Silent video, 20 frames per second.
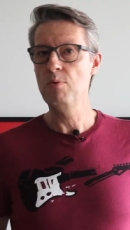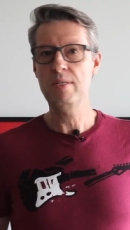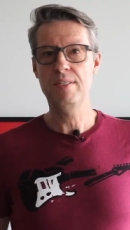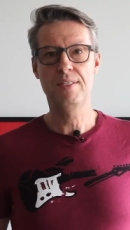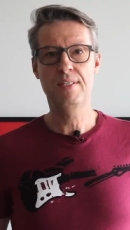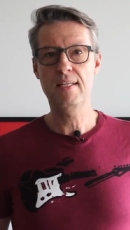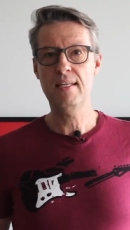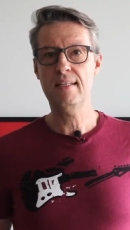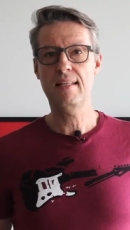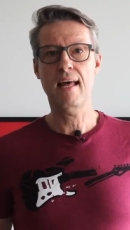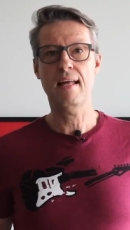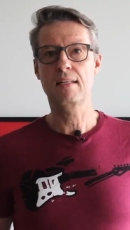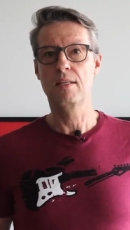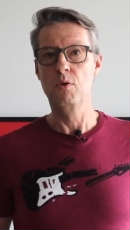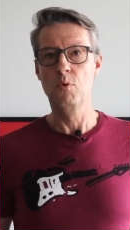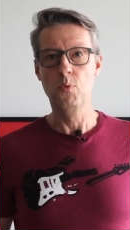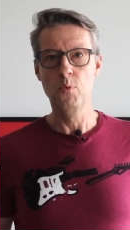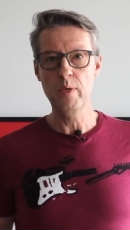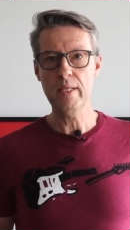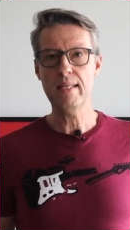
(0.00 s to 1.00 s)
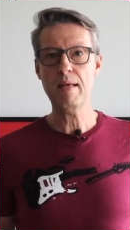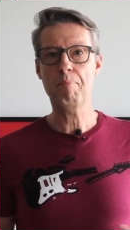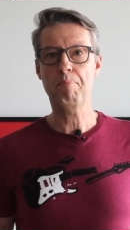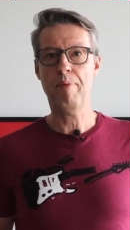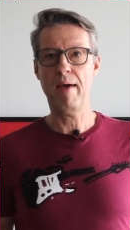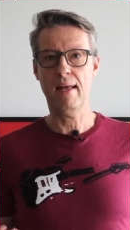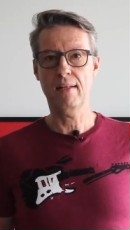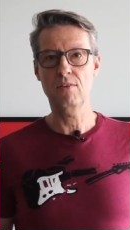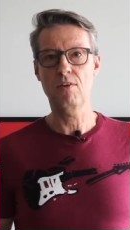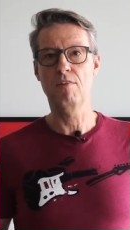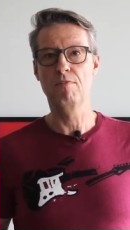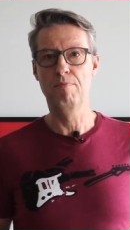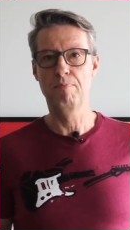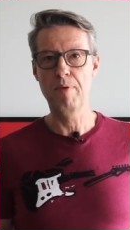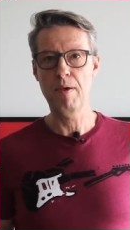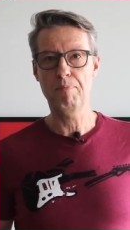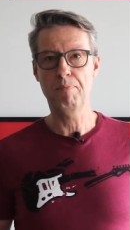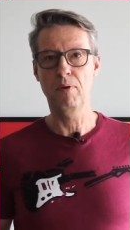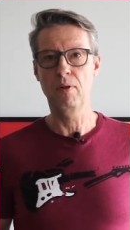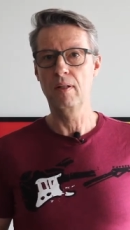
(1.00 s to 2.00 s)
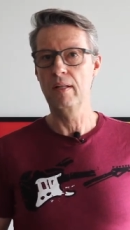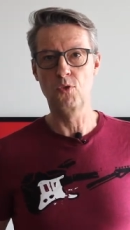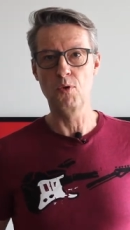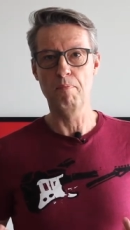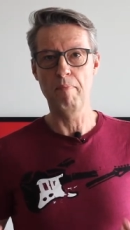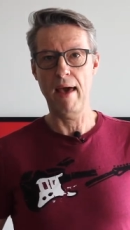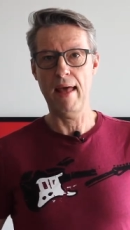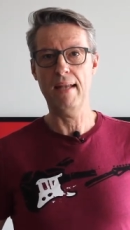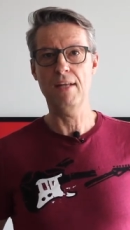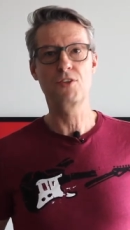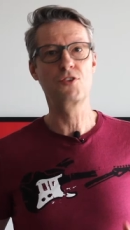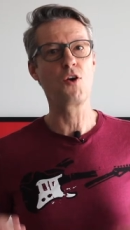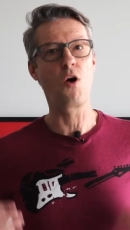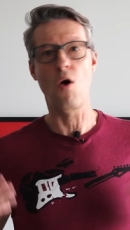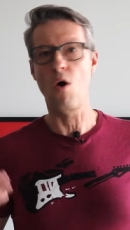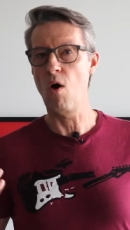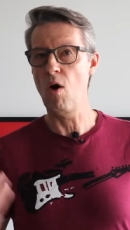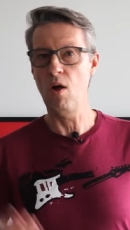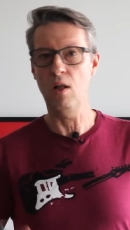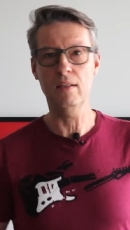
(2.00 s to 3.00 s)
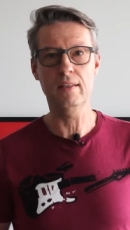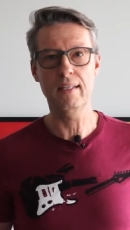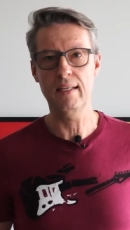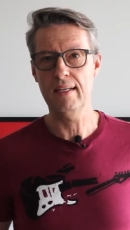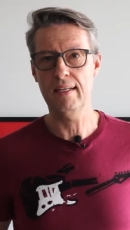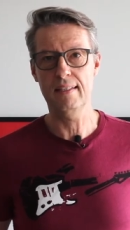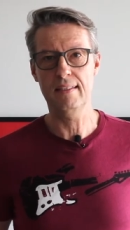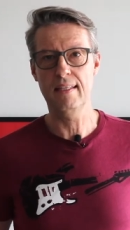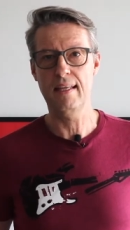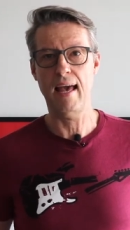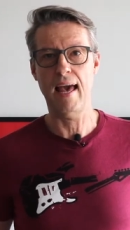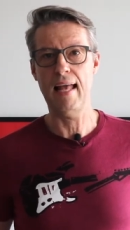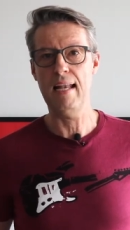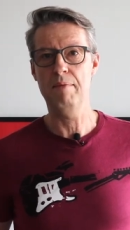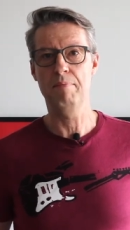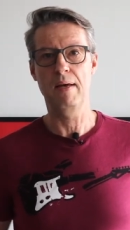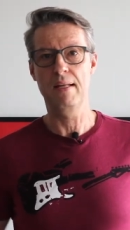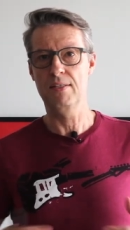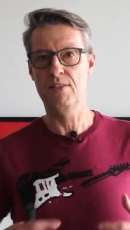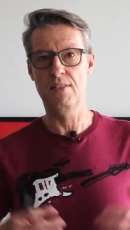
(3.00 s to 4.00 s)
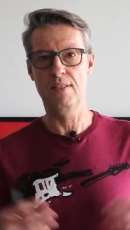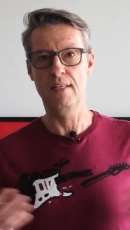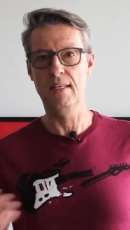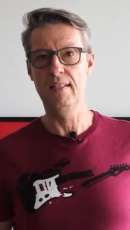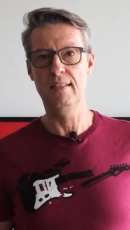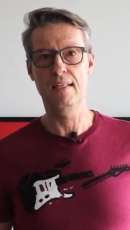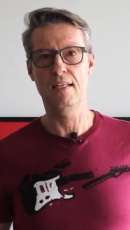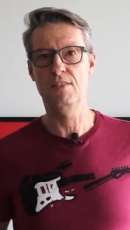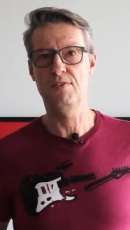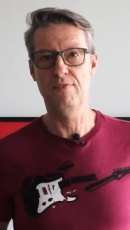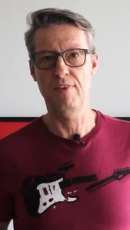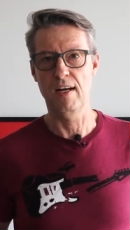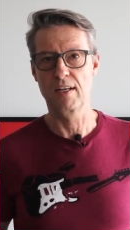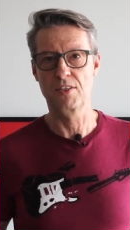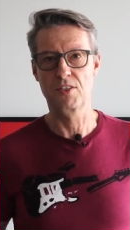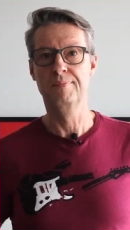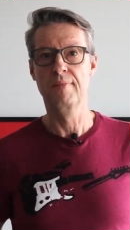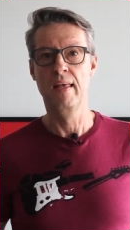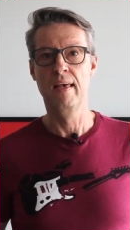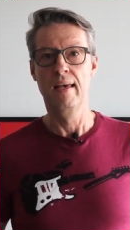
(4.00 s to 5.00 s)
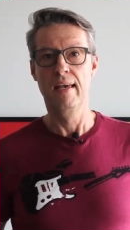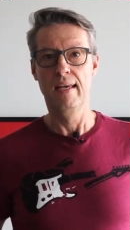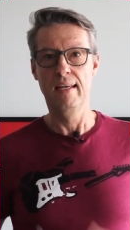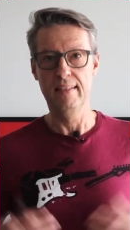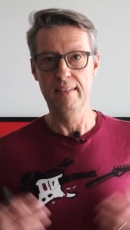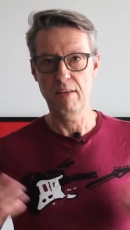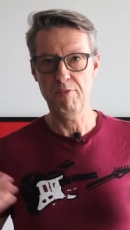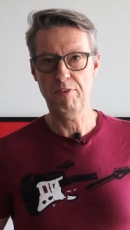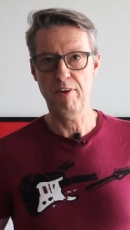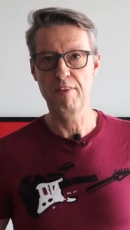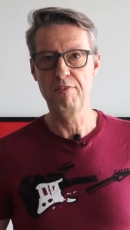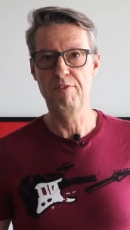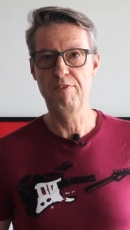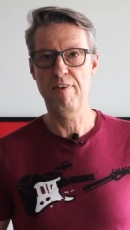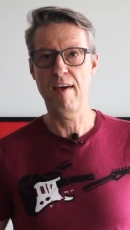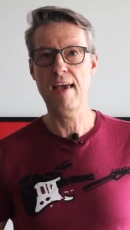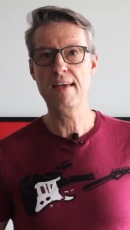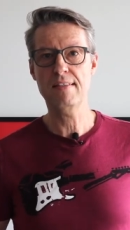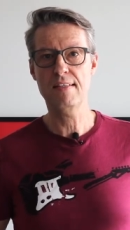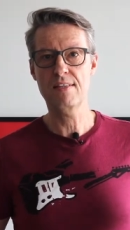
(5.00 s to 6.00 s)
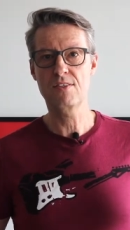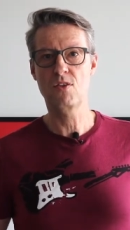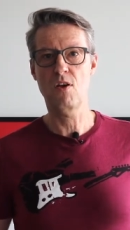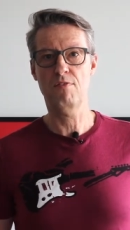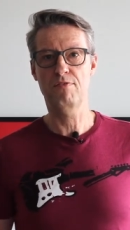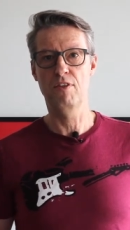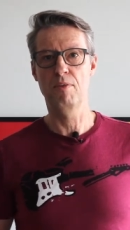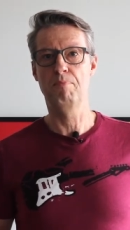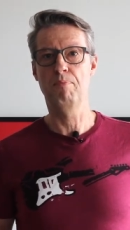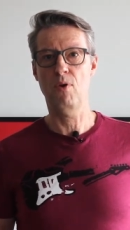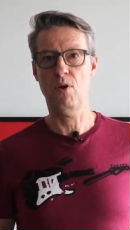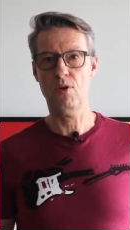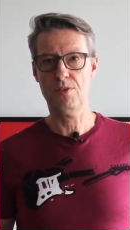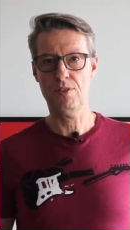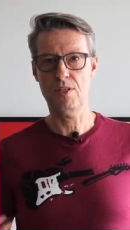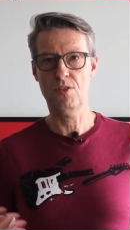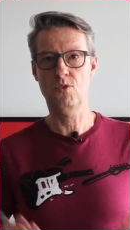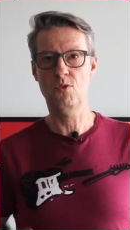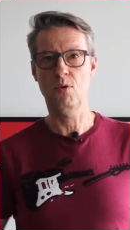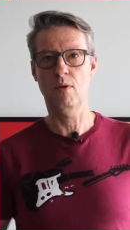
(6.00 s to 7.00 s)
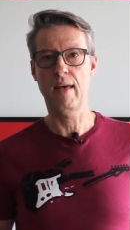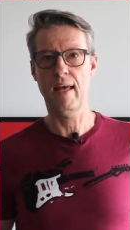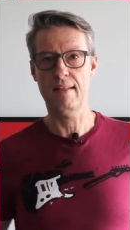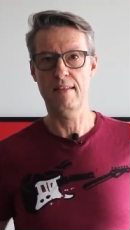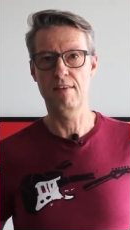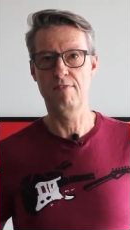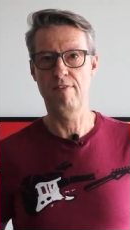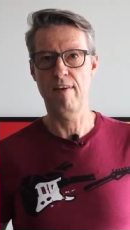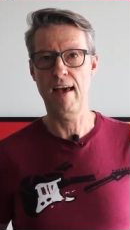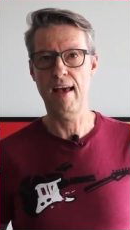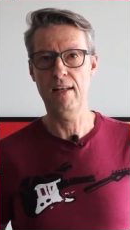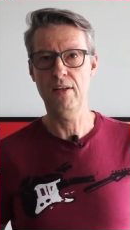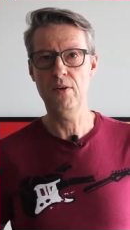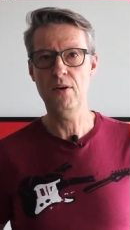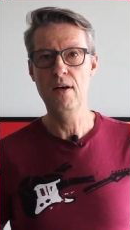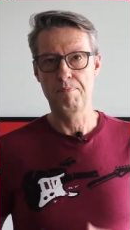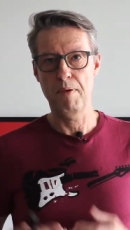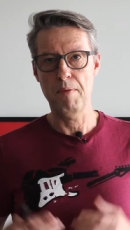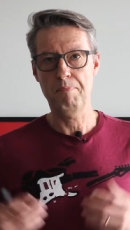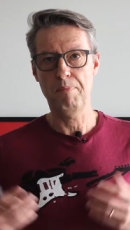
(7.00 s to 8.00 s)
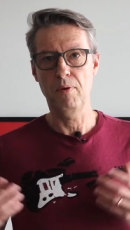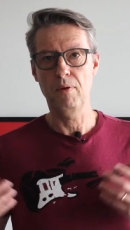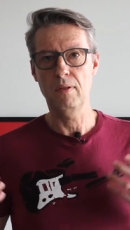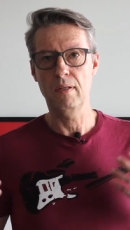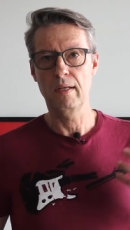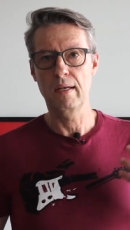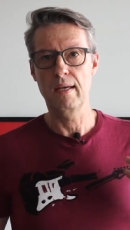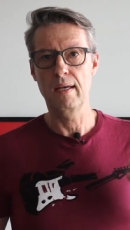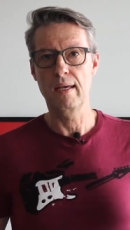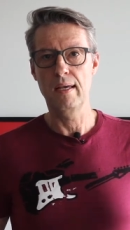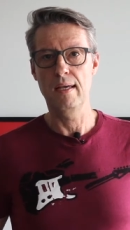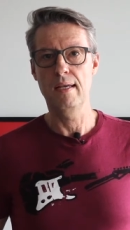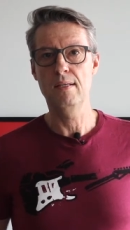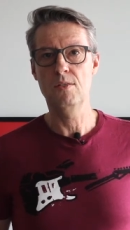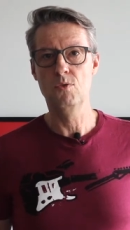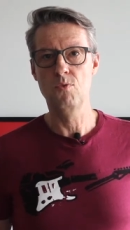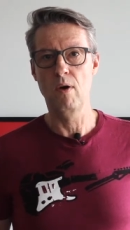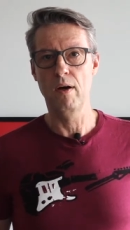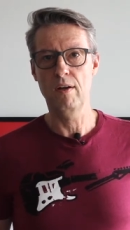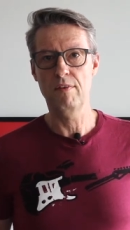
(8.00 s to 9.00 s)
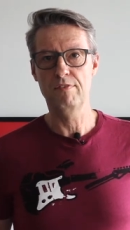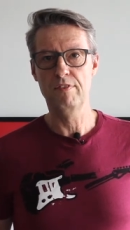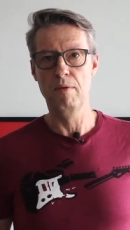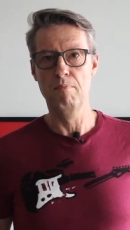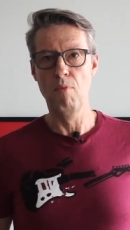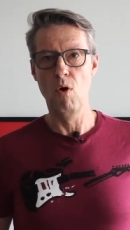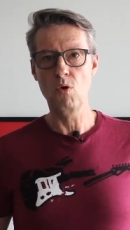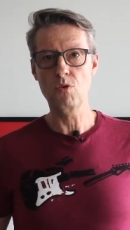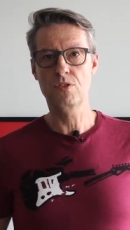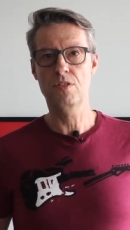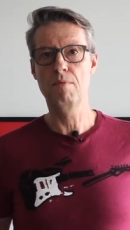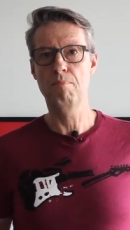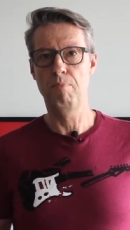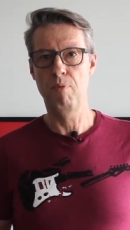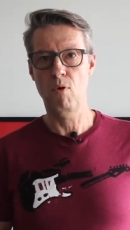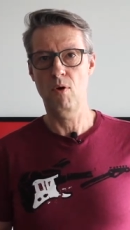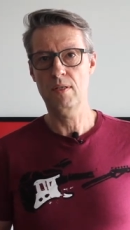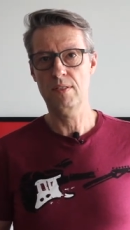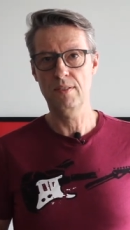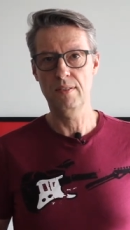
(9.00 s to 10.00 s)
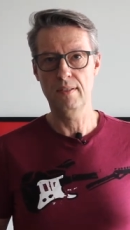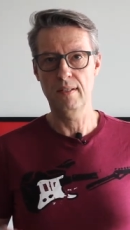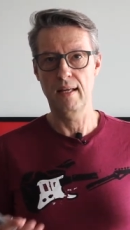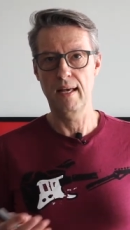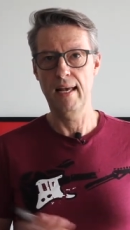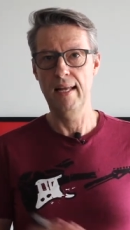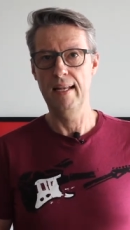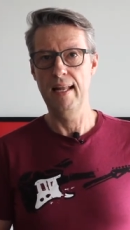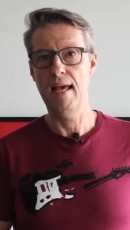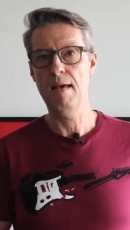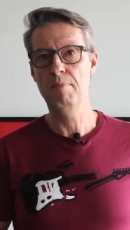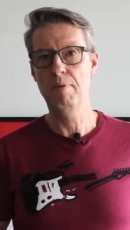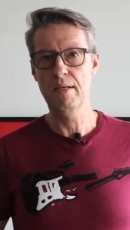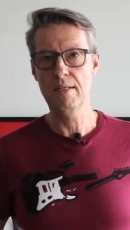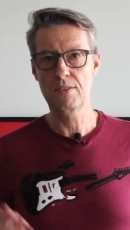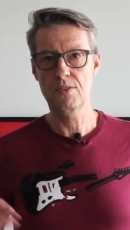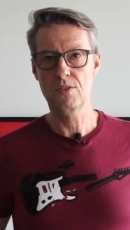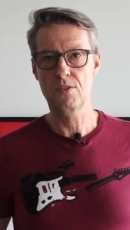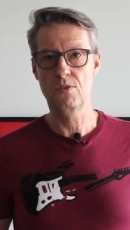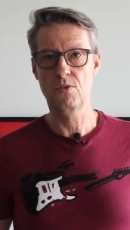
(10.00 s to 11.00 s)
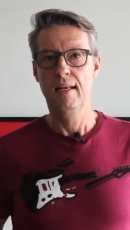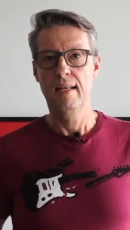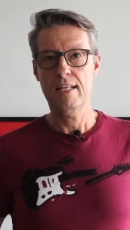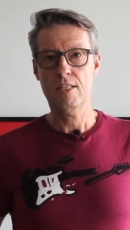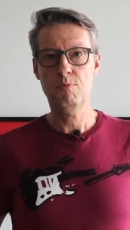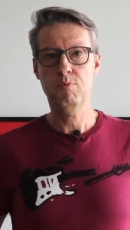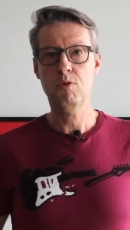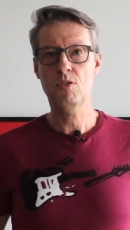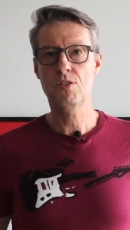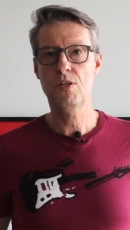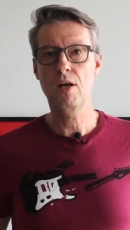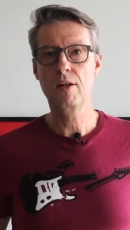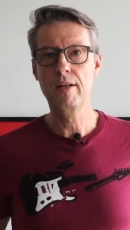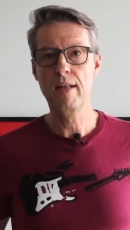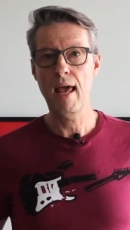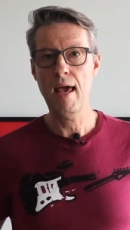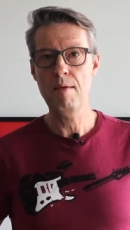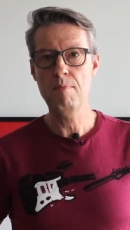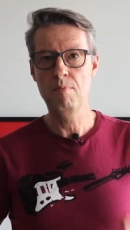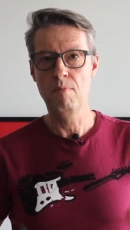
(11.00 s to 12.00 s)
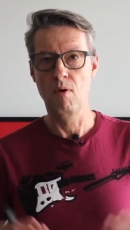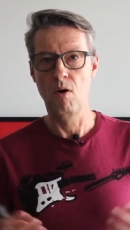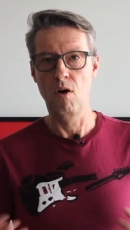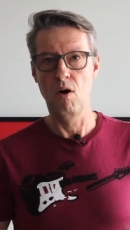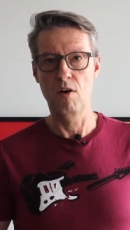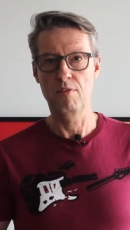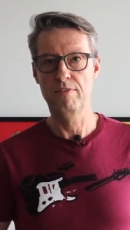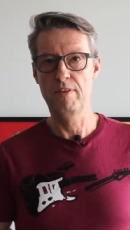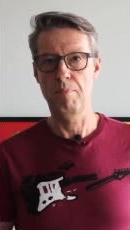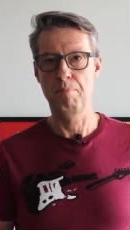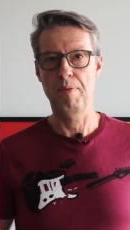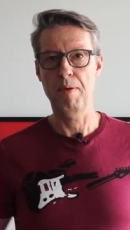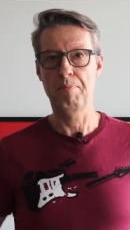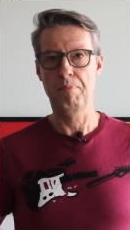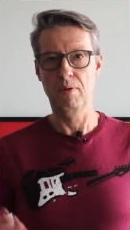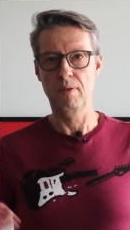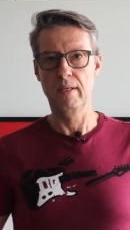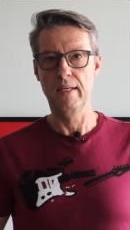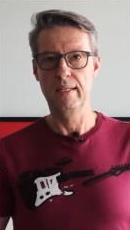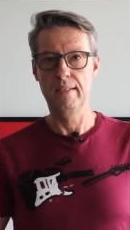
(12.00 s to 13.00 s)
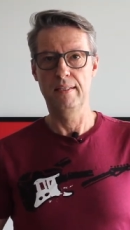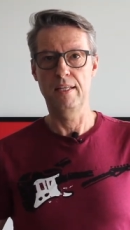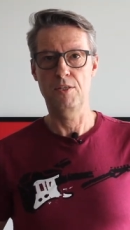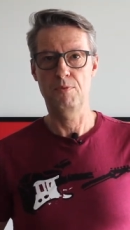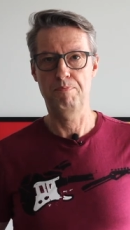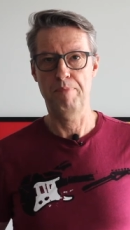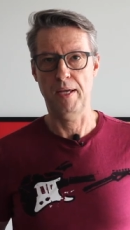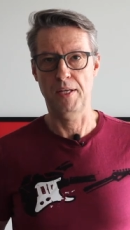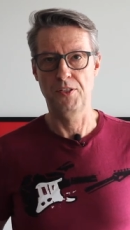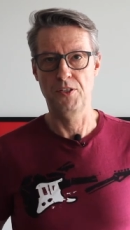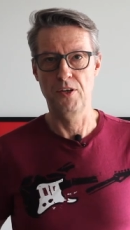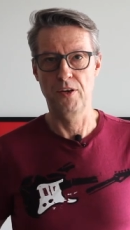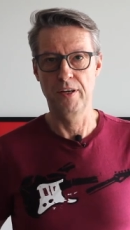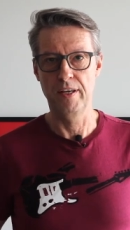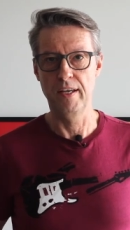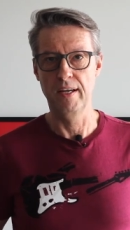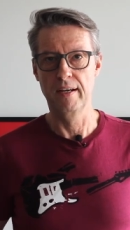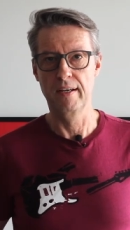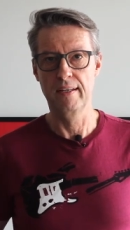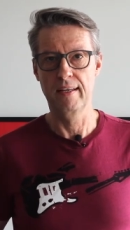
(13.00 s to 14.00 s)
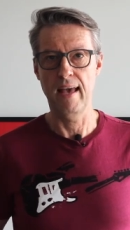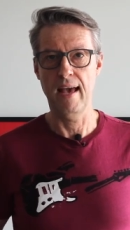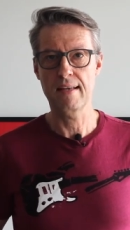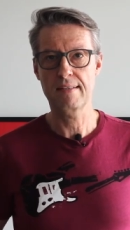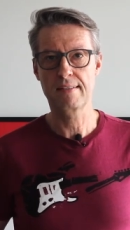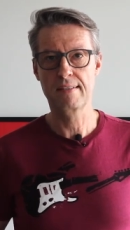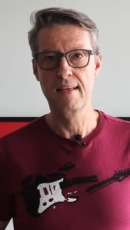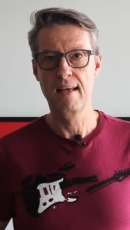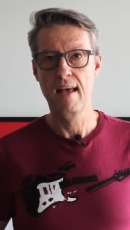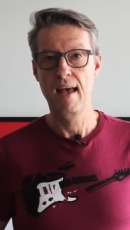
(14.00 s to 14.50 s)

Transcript: we see that we depend on people to manage all the, the elements in this function. In different phases of the process to get the value, people is one of the most important enablers. Let's put some name of the people in this picture here, yes?